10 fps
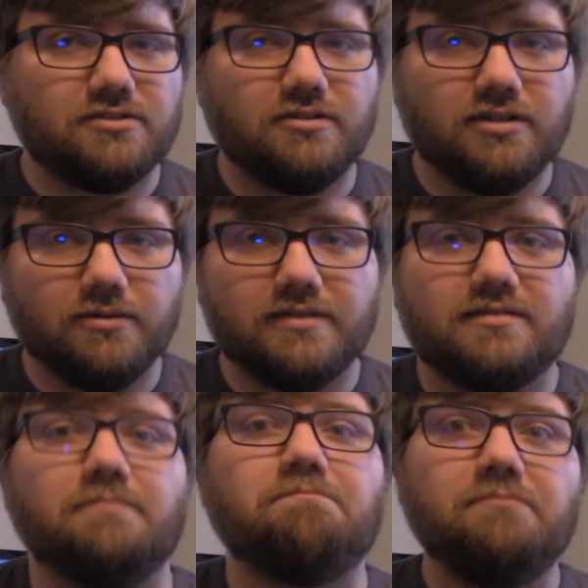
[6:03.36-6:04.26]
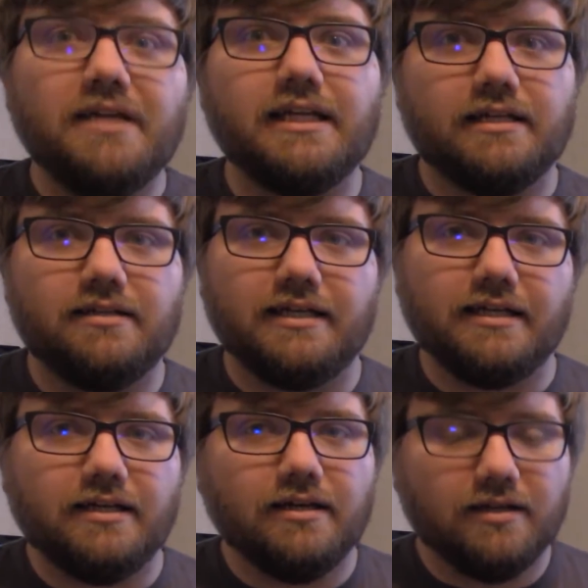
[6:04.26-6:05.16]
to do, it's
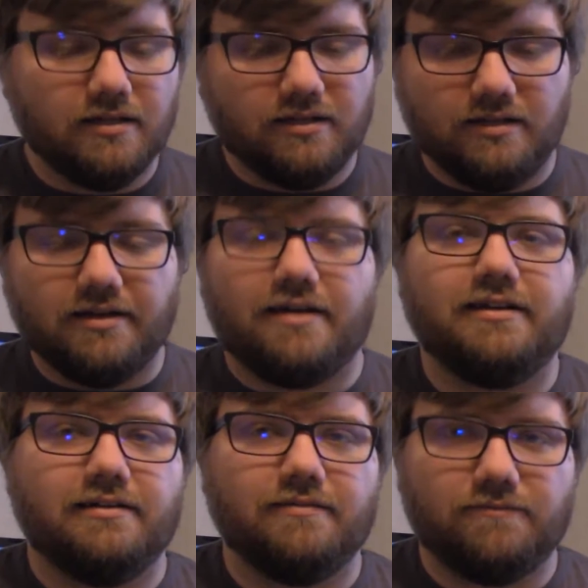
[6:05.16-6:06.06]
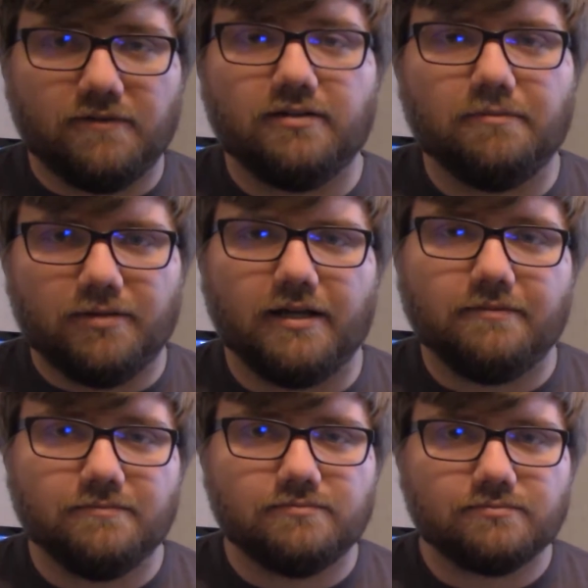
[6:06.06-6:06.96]
immediately not fun to play.
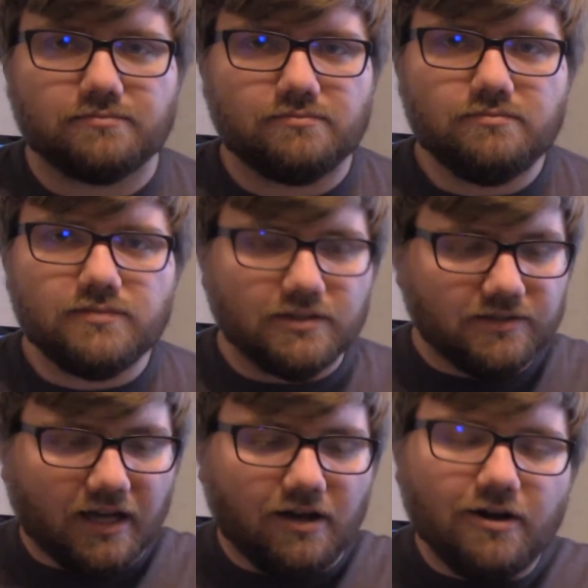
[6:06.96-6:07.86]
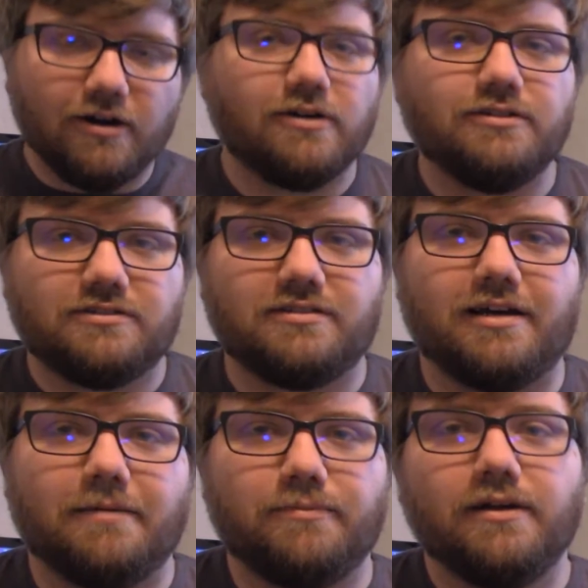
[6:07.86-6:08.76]
There's like a hard
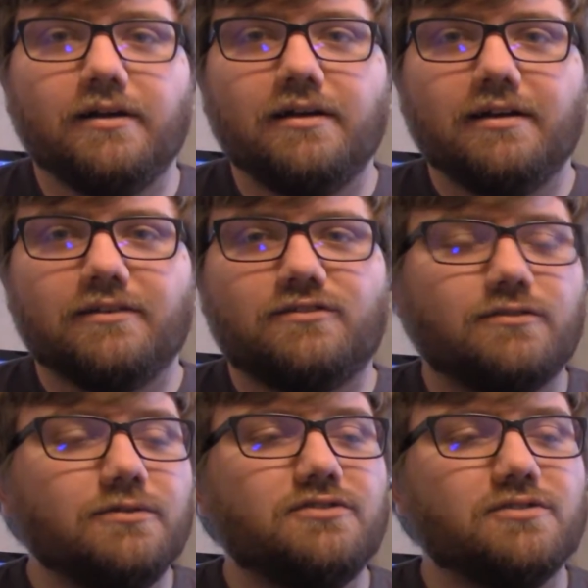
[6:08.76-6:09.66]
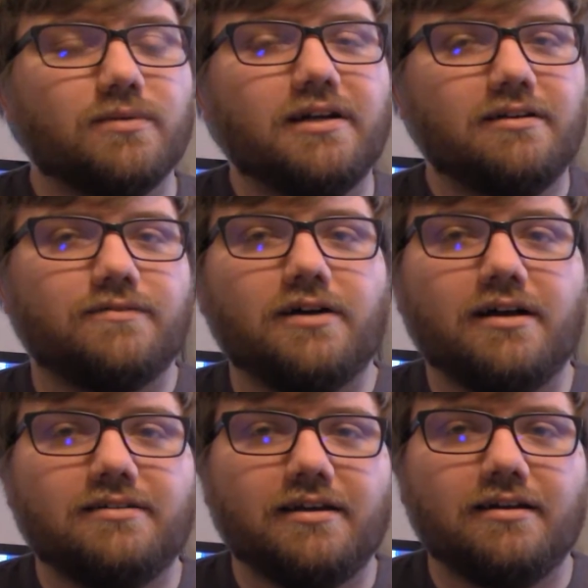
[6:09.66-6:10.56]
stop. As soon as you run out of
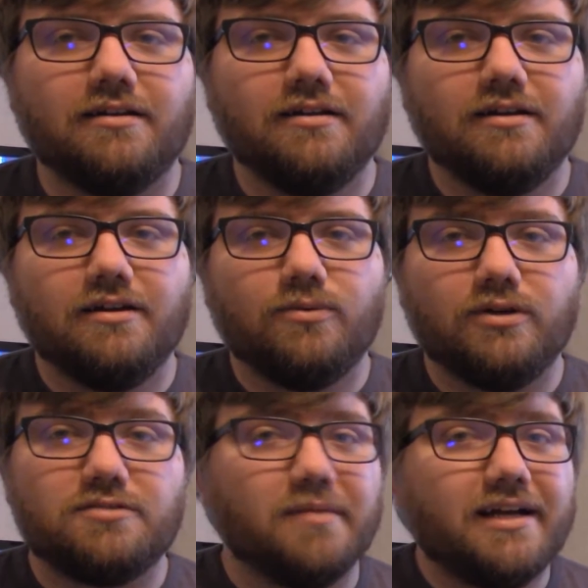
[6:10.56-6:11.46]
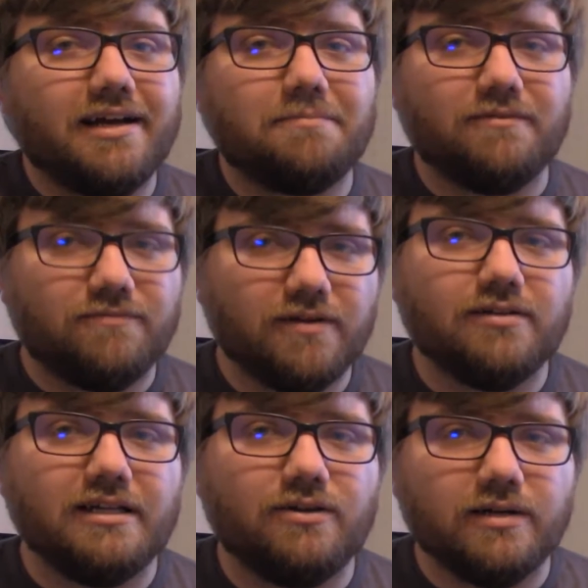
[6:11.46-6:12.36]
content, which might happen
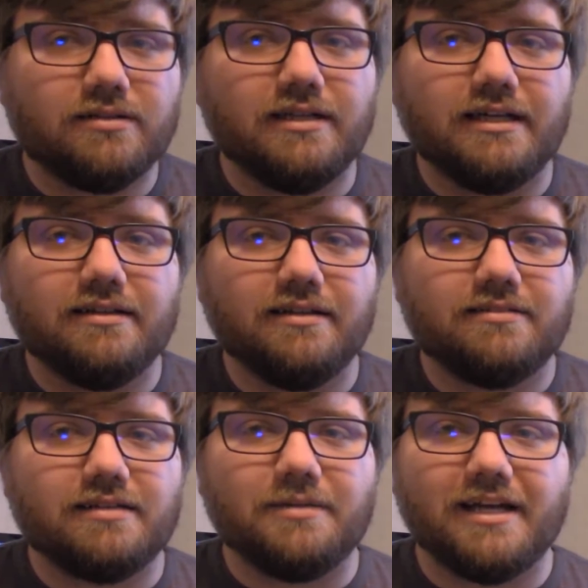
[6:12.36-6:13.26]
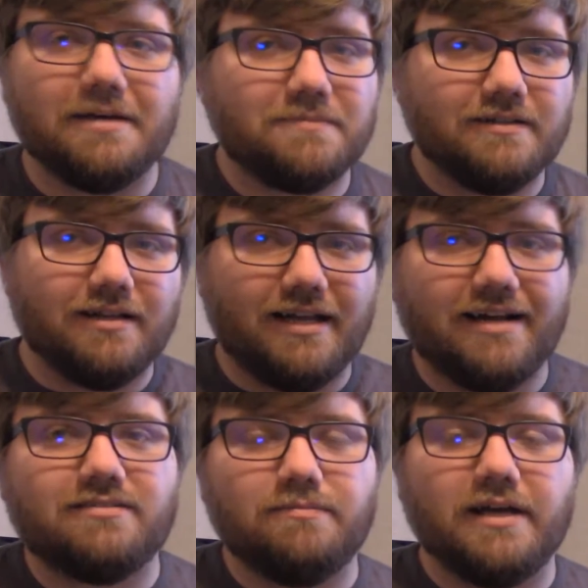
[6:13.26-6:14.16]
fairly quickly in this. I mean, it happened in the
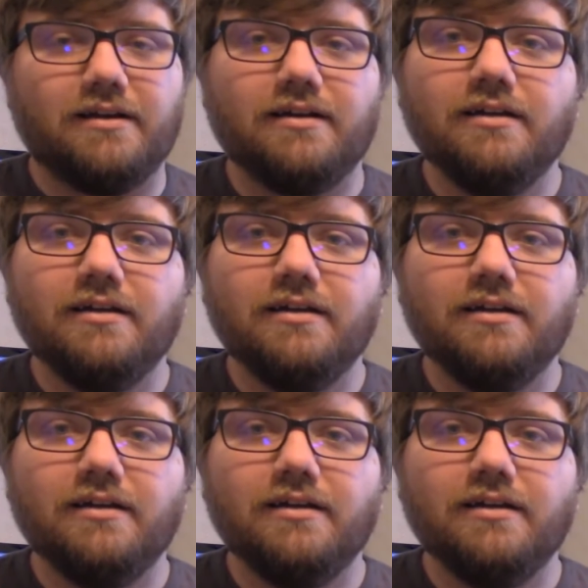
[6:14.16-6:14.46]
last beta.